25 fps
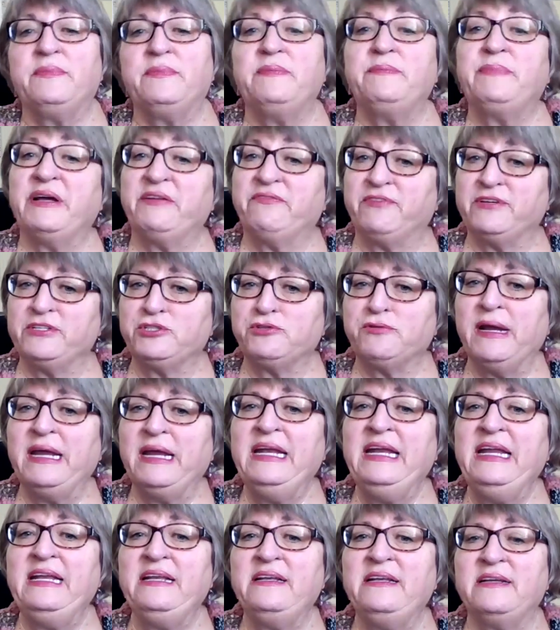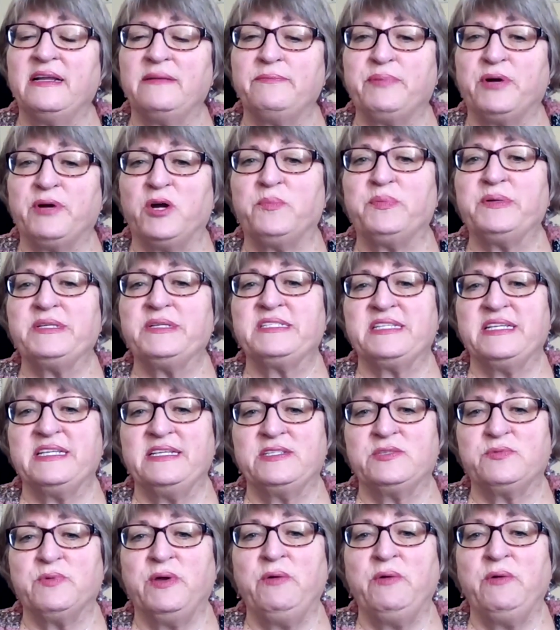But for training
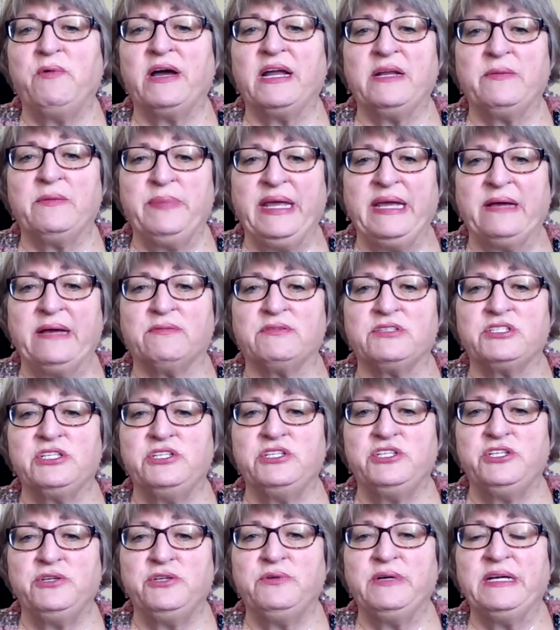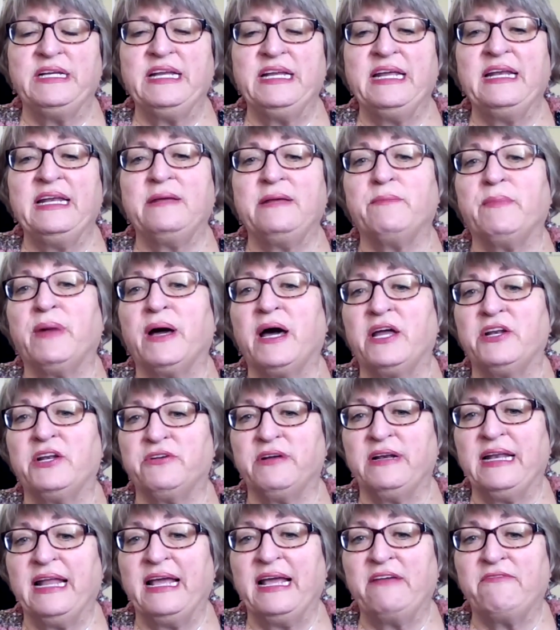purposes, we want to be able to do it in a
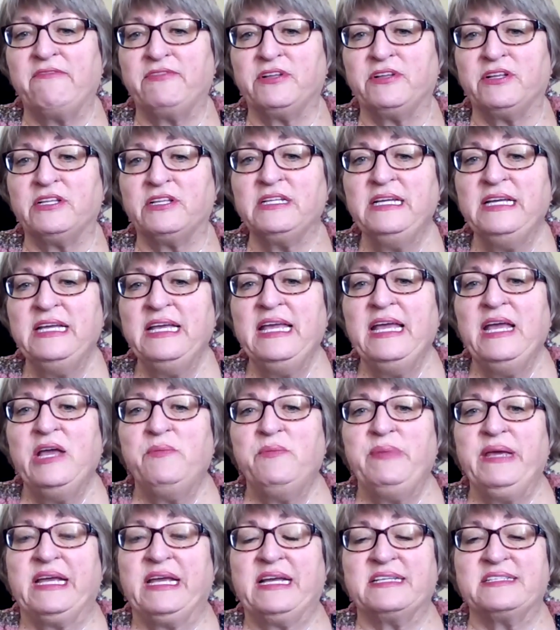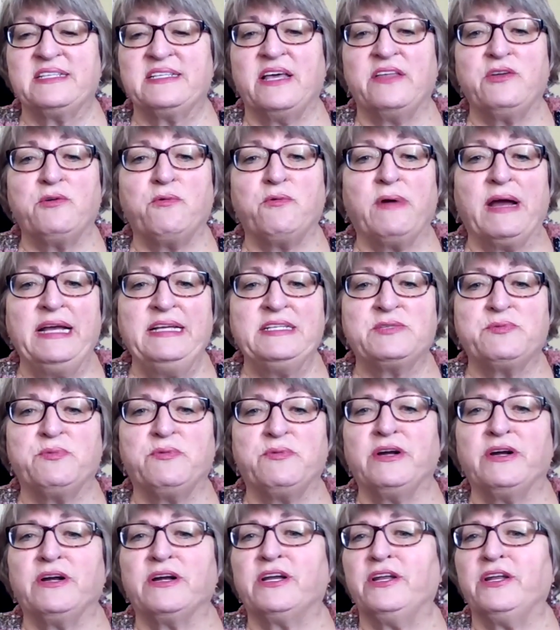moderate level, because otherwise
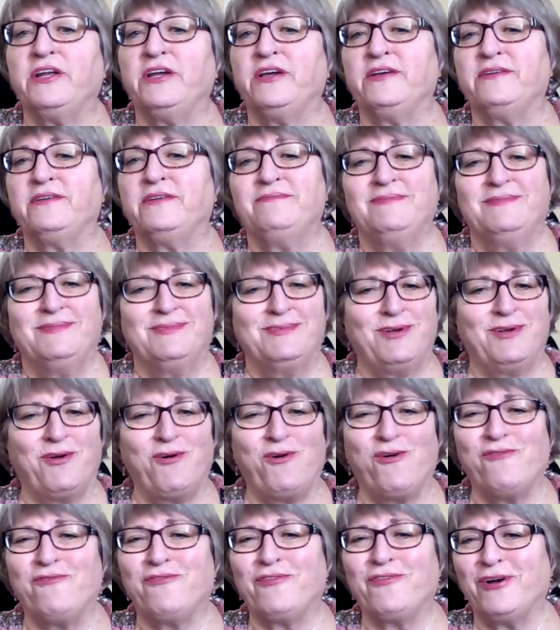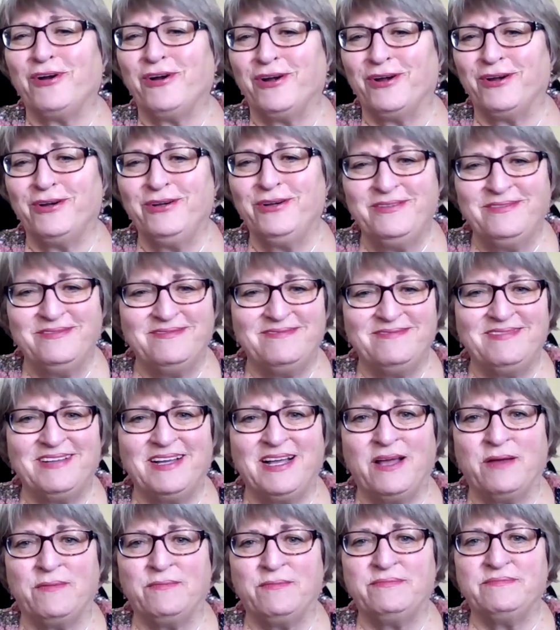we're going to over,
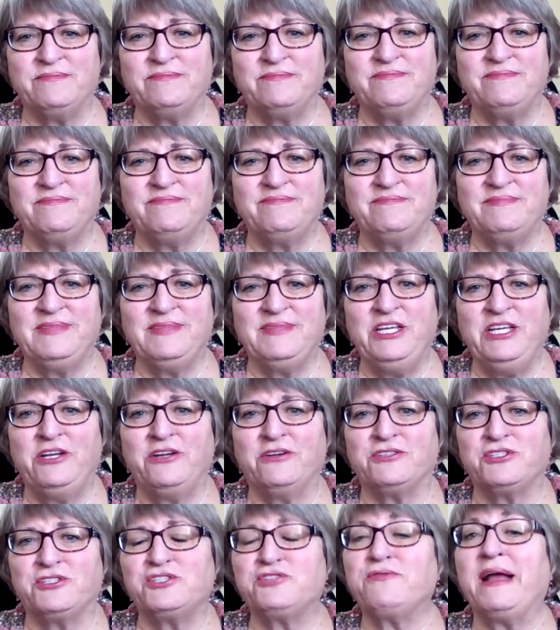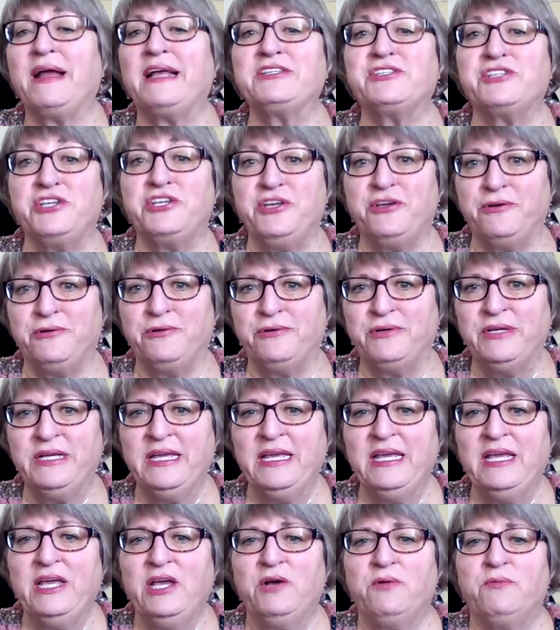stress you
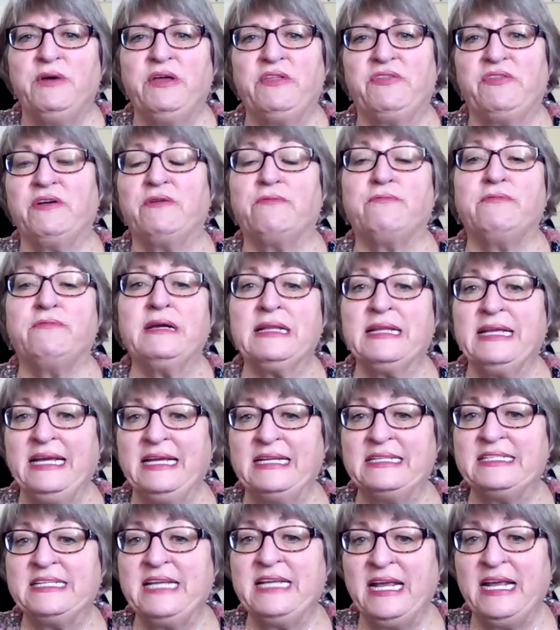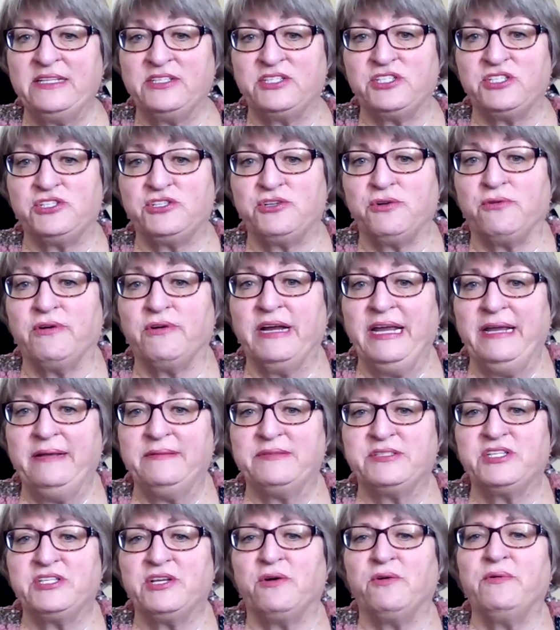with a really intense story.
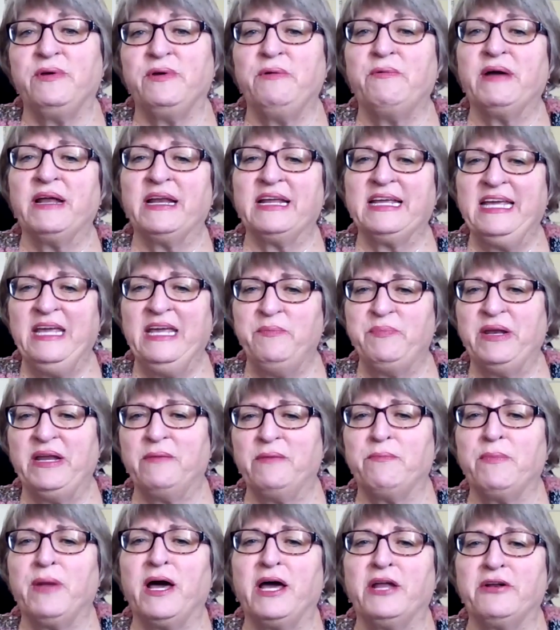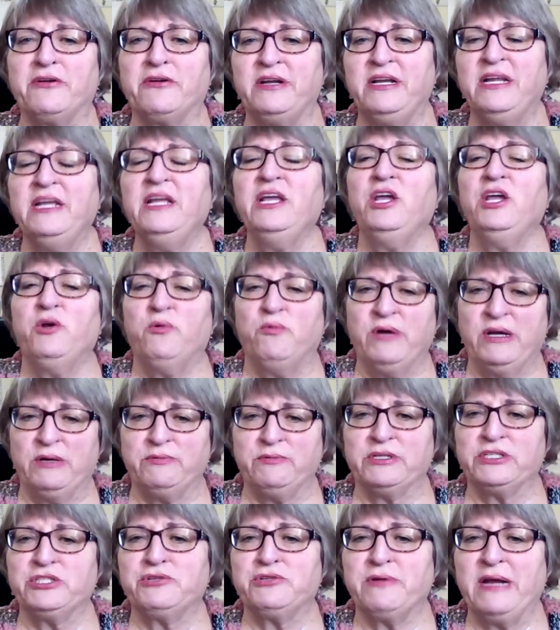So yes, we want to keep it at moderate when
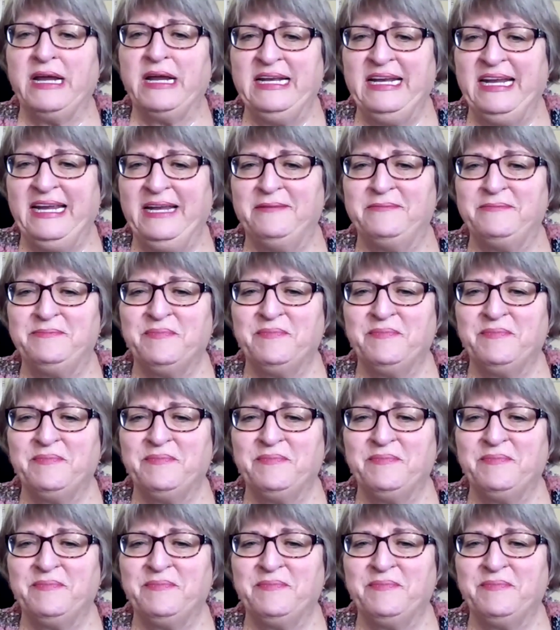we're training.